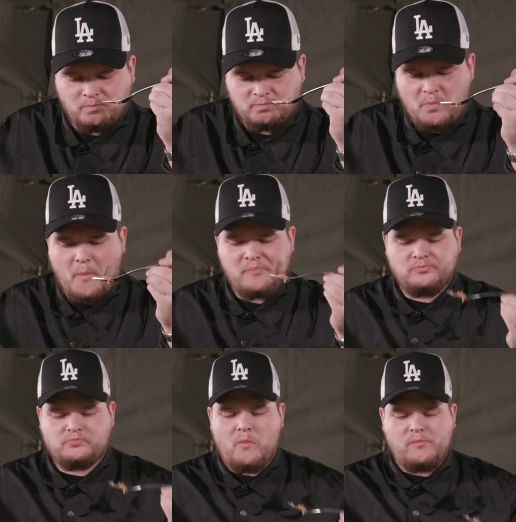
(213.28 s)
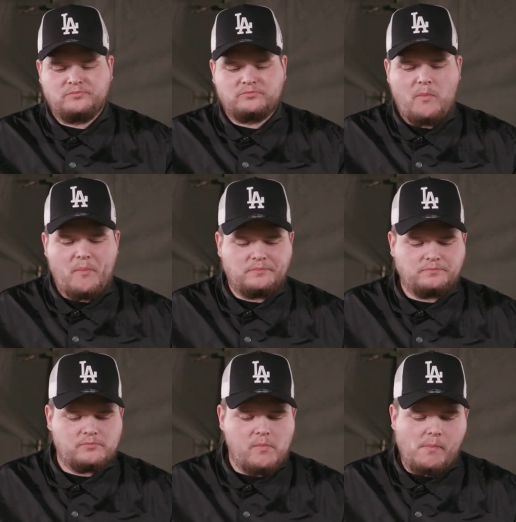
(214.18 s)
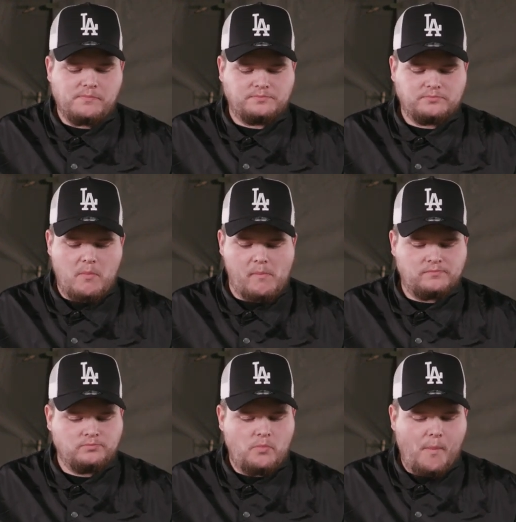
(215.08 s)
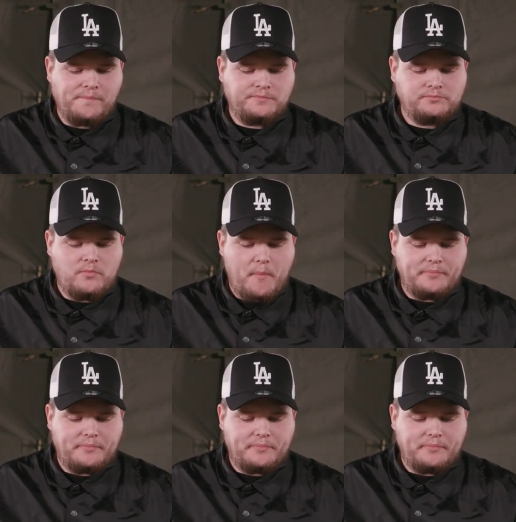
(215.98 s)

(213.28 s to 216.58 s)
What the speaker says: [no speech]